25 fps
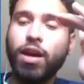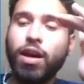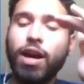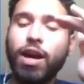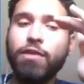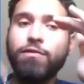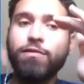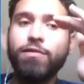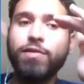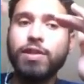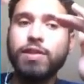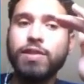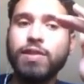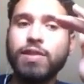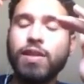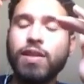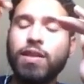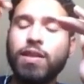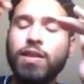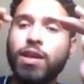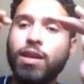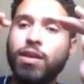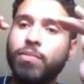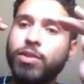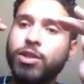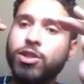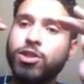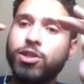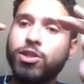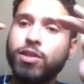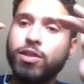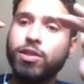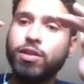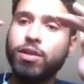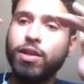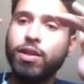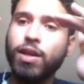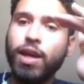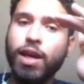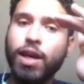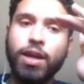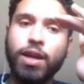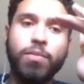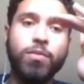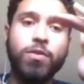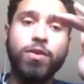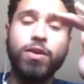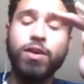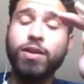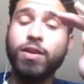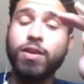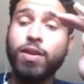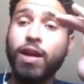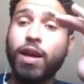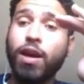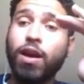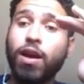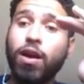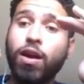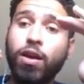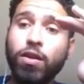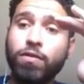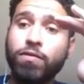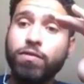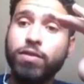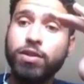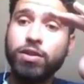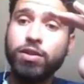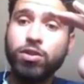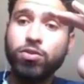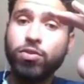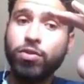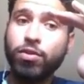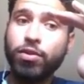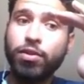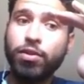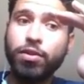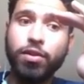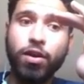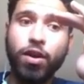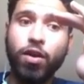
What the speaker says: I first see the image, and I'm going to get all of the story